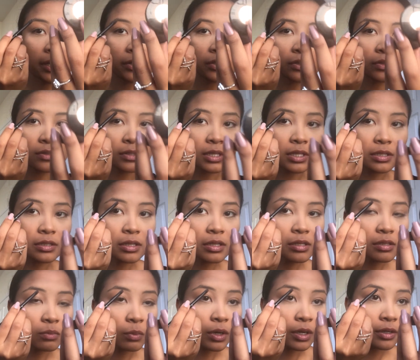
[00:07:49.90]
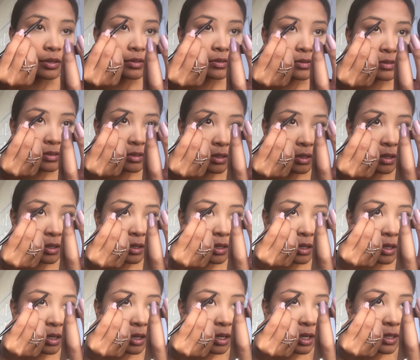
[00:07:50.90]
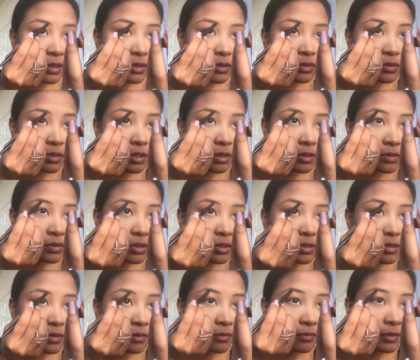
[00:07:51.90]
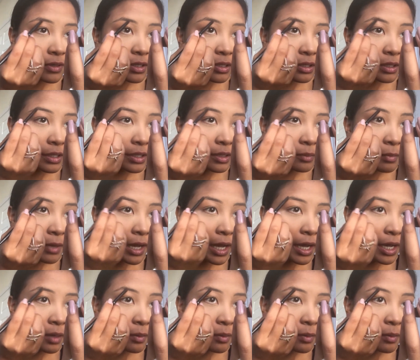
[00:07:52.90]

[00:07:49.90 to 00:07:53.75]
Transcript: could use this works. I use this just to fill in my